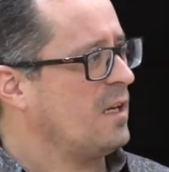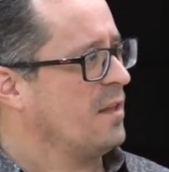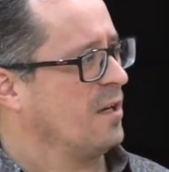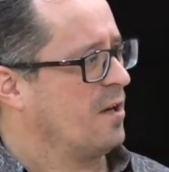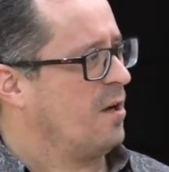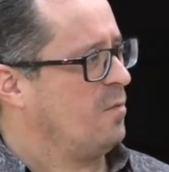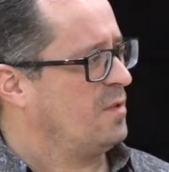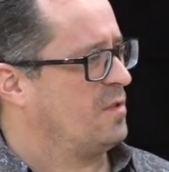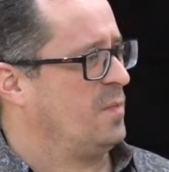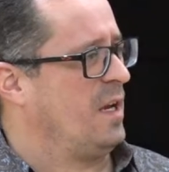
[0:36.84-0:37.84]
that God
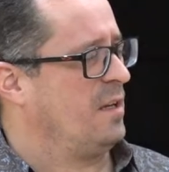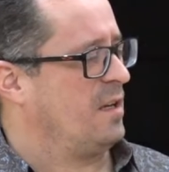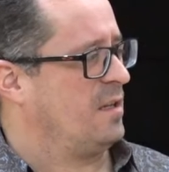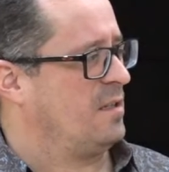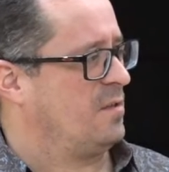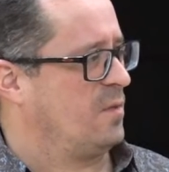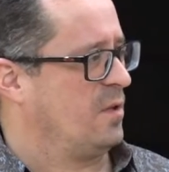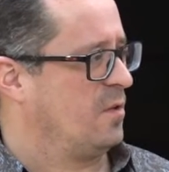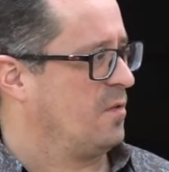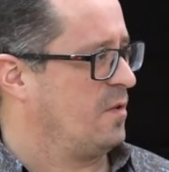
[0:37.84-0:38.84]
would speak to us as we
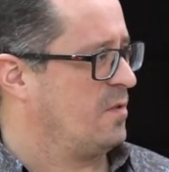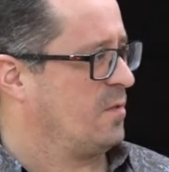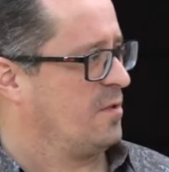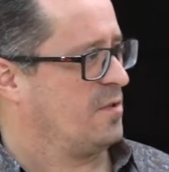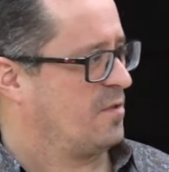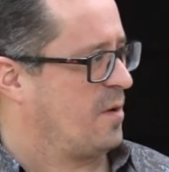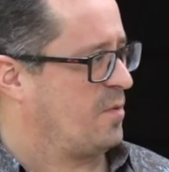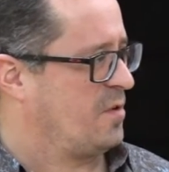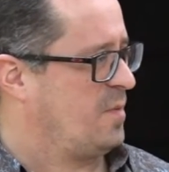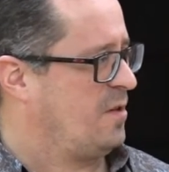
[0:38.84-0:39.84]
look through these words of
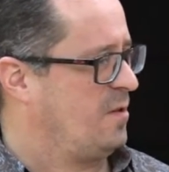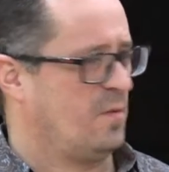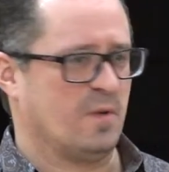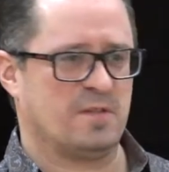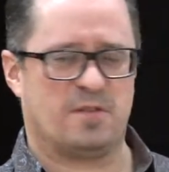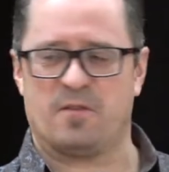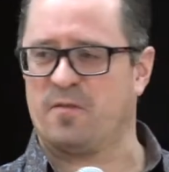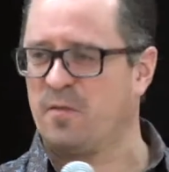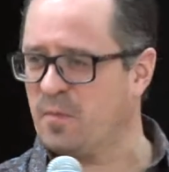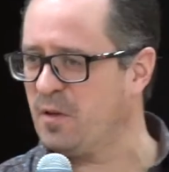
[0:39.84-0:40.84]
Scripture, especially the ones that are
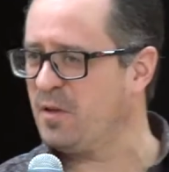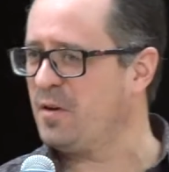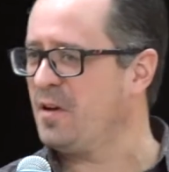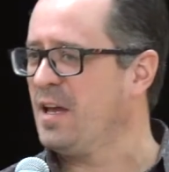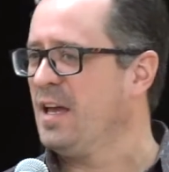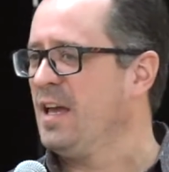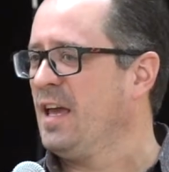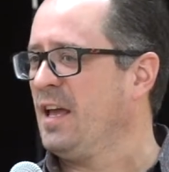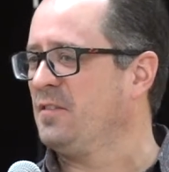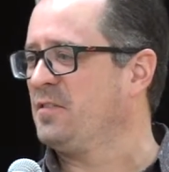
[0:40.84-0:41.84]
familiar
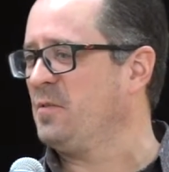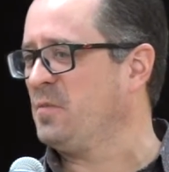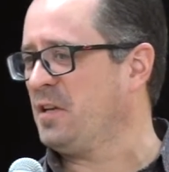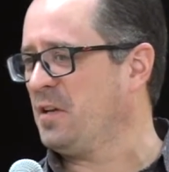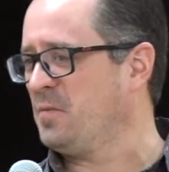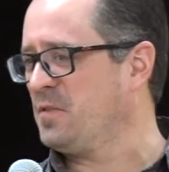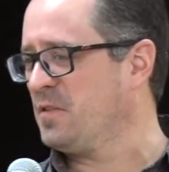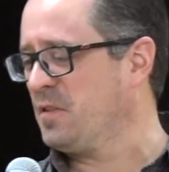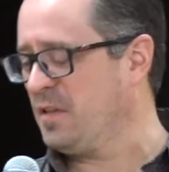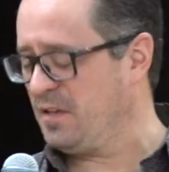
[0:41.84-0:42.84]
and sometimes
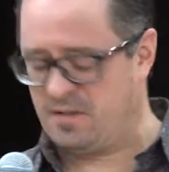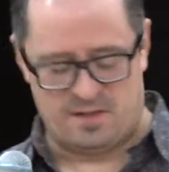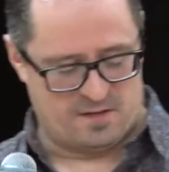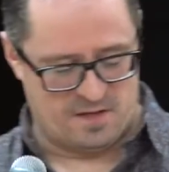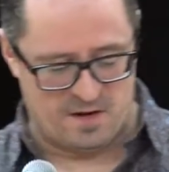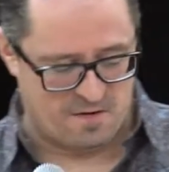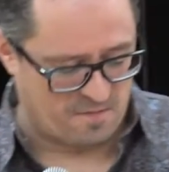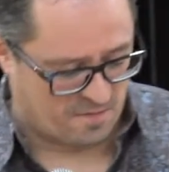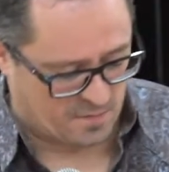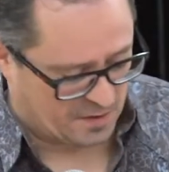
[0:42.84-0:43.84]
the things that
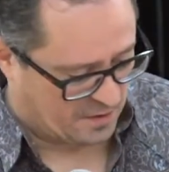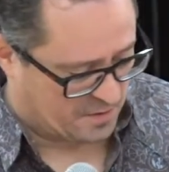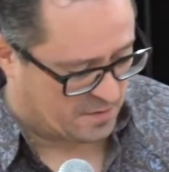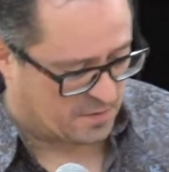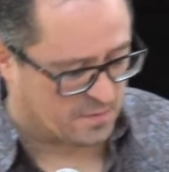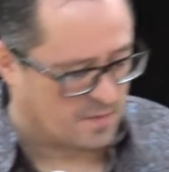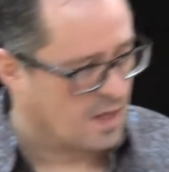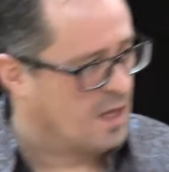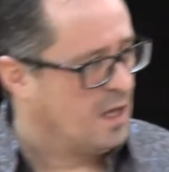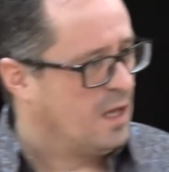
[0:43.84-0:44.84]
aren't familiar. So
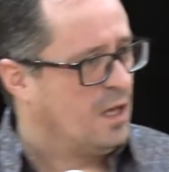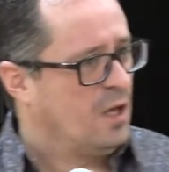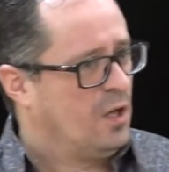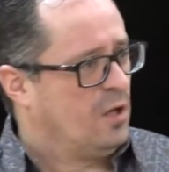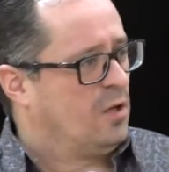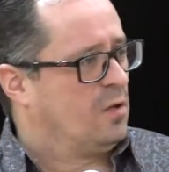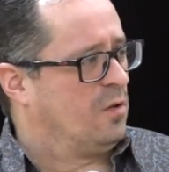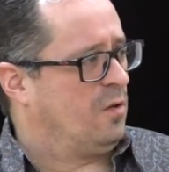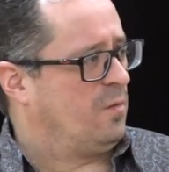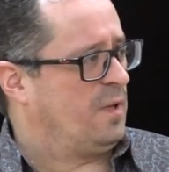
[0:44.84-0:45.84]

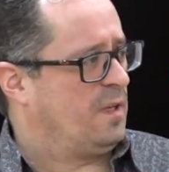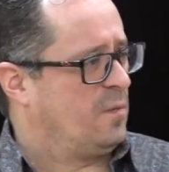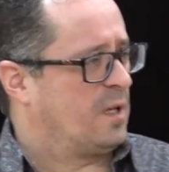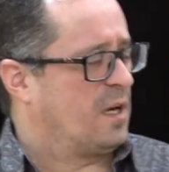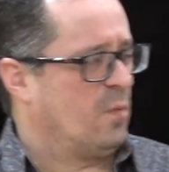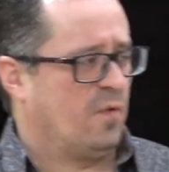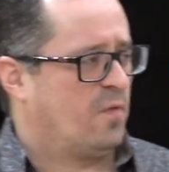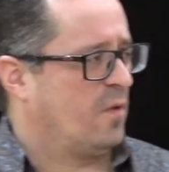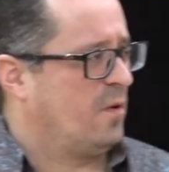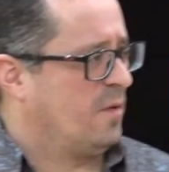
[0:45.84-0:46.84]
Lord, we come
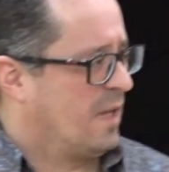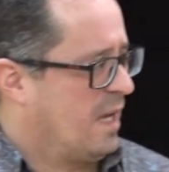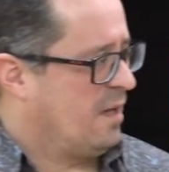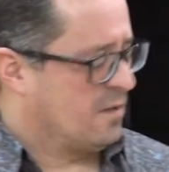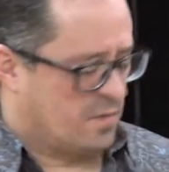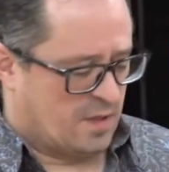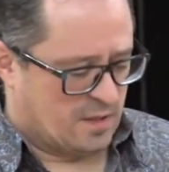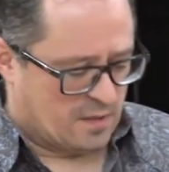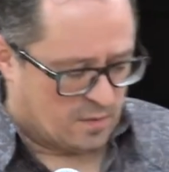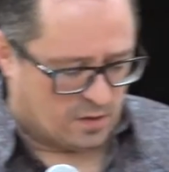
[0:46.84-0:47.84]
before you again as
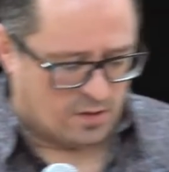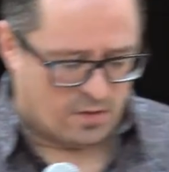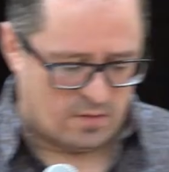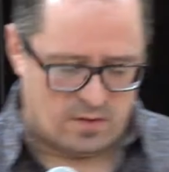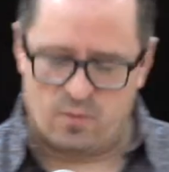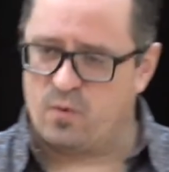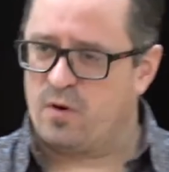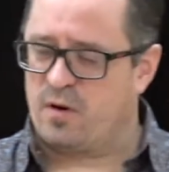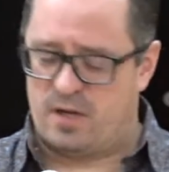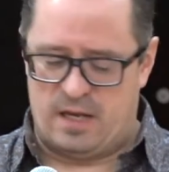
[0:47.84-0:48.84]
we look through your
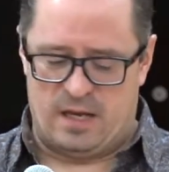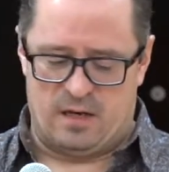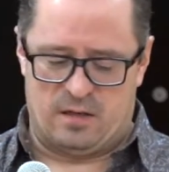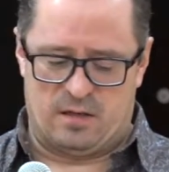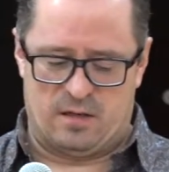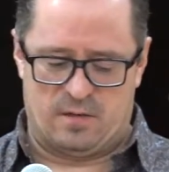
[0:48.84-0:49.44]
word, and